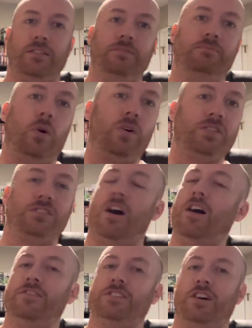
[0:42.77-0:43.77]

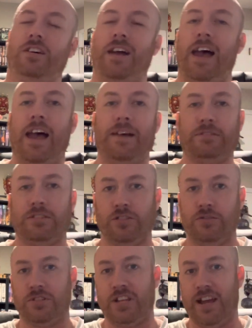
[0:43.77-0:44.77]
Morozov is on an
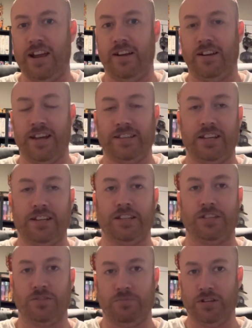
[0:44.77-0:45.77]
absolute tear, and I think
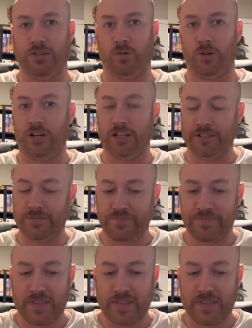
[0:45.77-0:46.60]
this will be a war.